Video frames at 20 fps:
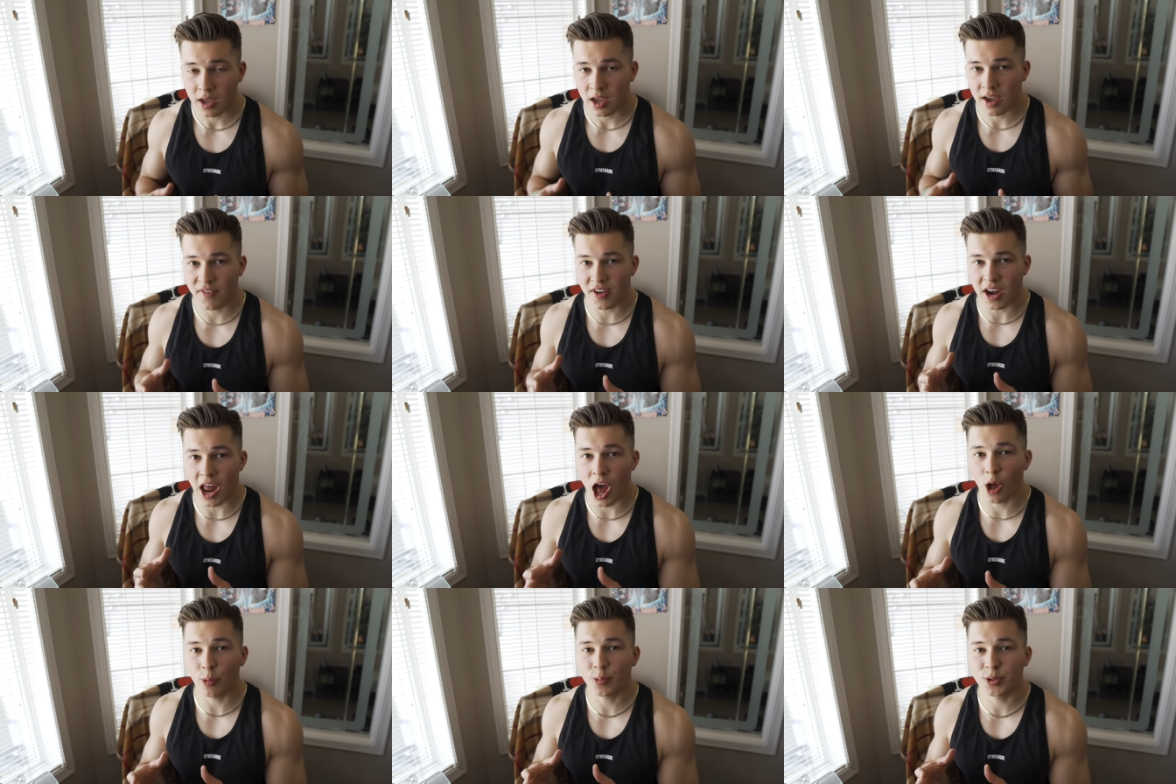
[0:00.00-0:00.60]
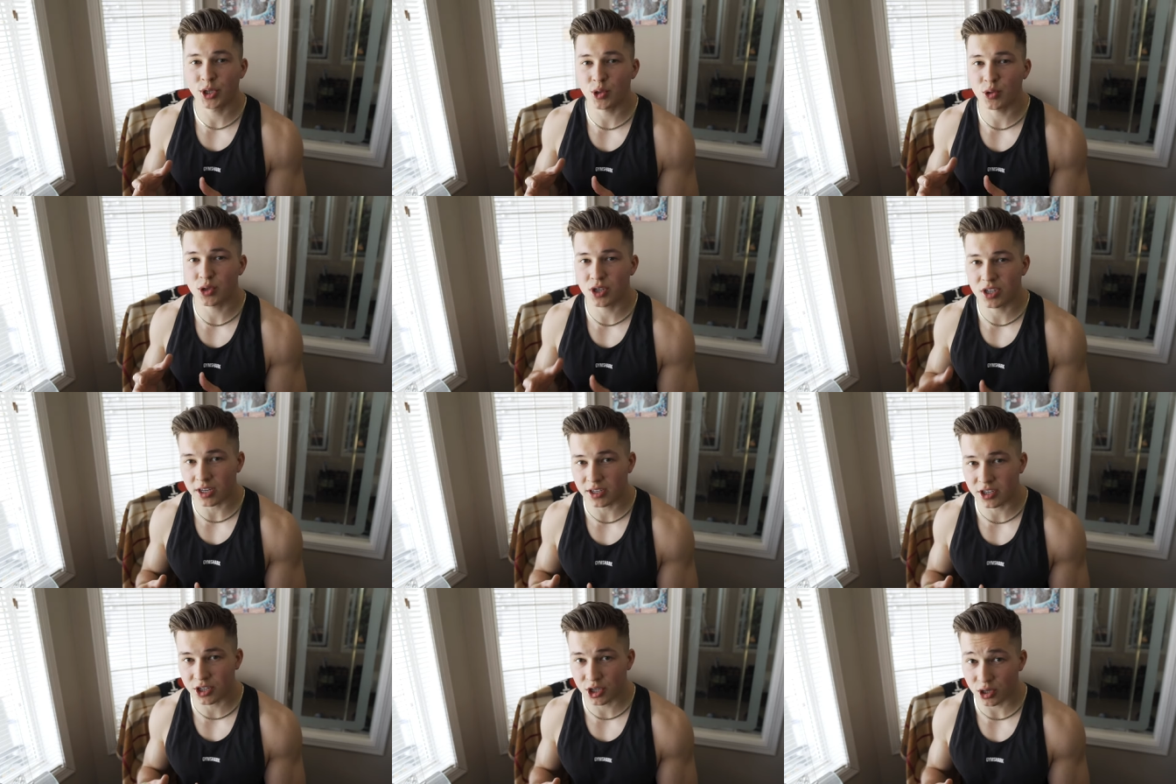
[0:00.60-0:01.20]
If it helps you
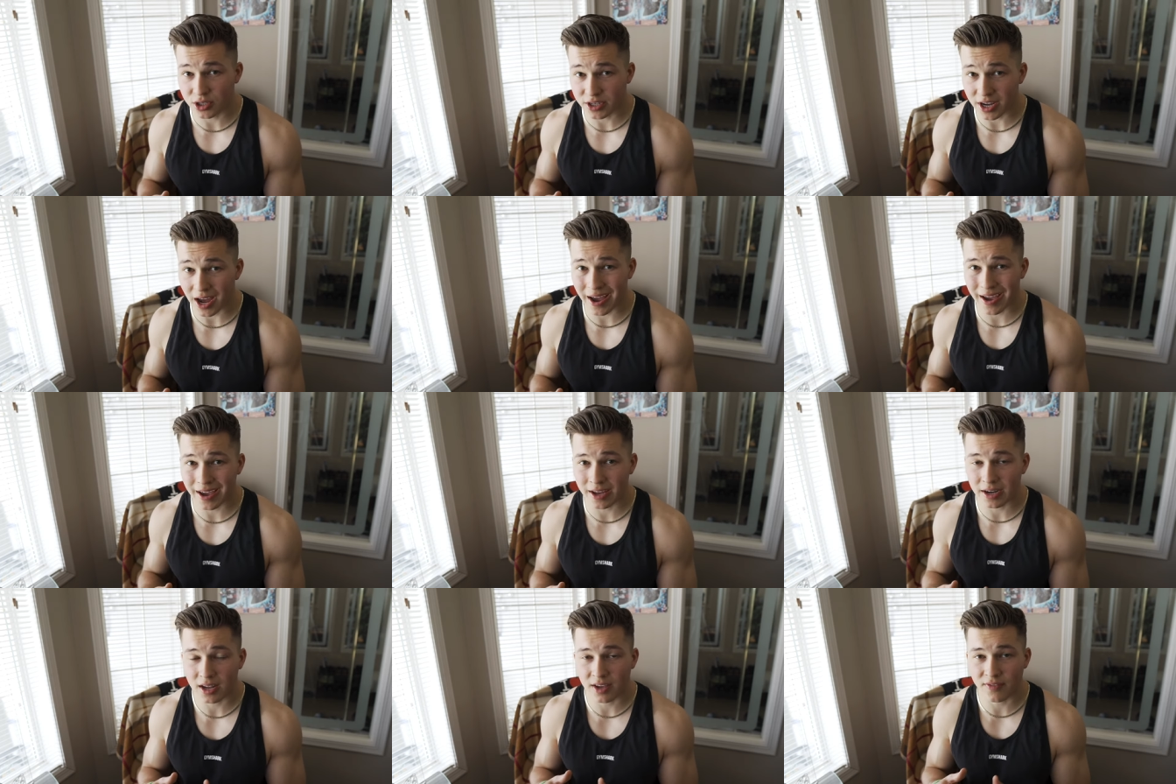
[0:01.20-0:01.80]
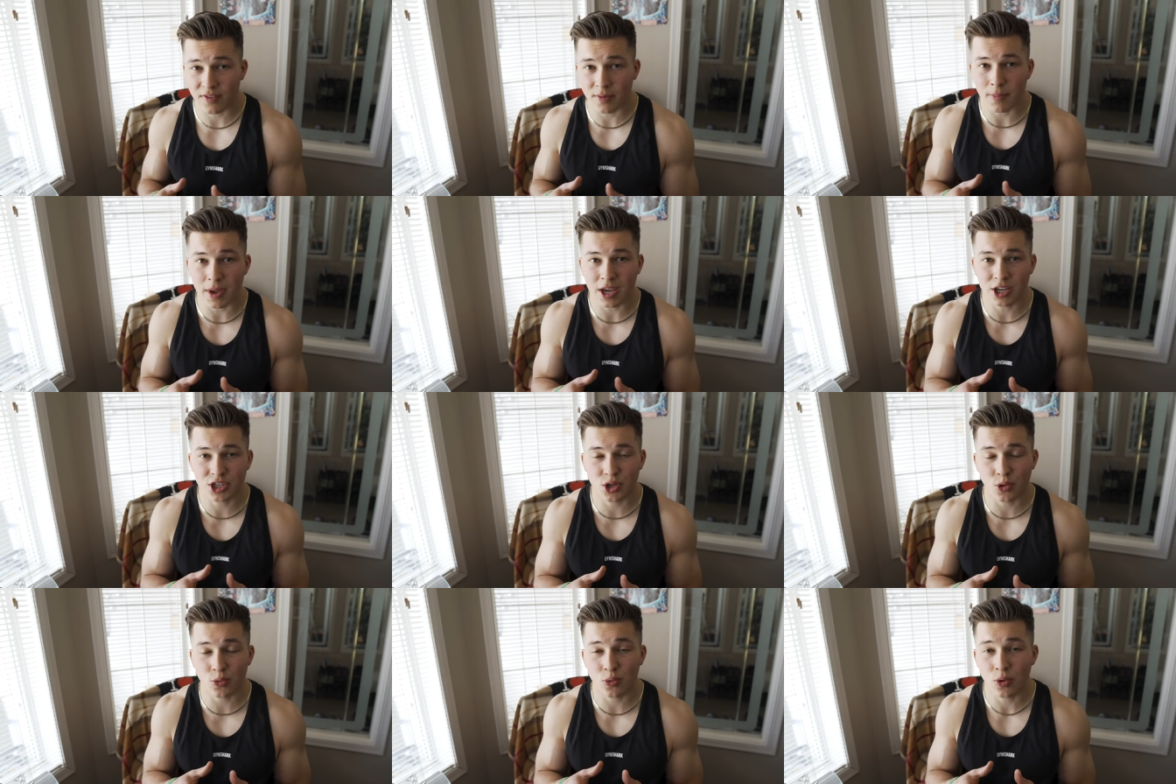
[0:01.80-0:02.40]
stick to your diet, if it
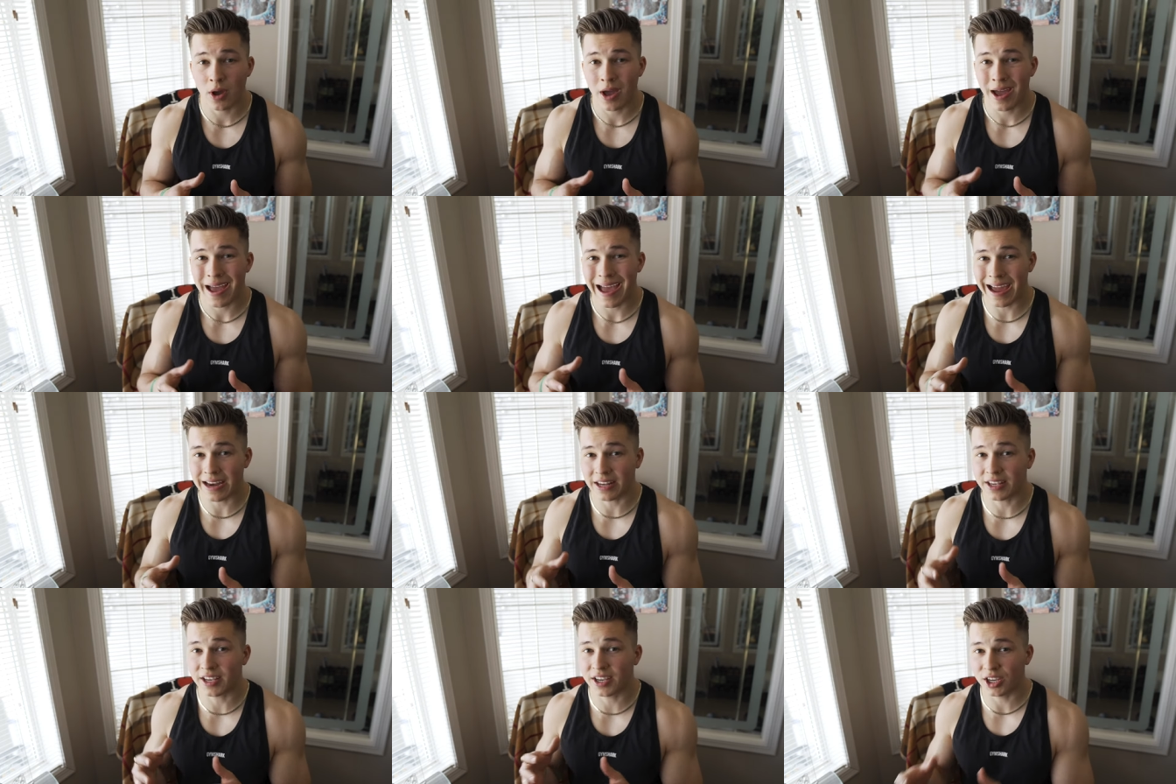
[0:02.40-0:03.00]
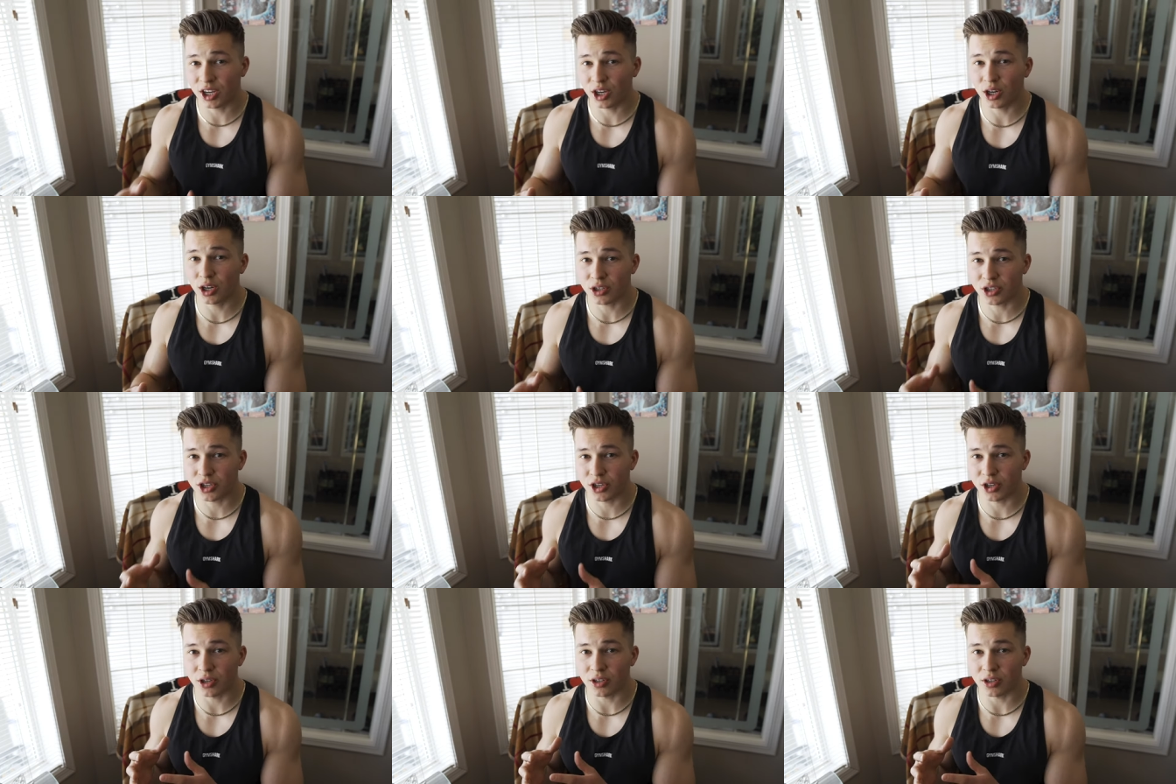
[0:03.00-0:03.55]
makes you adhere to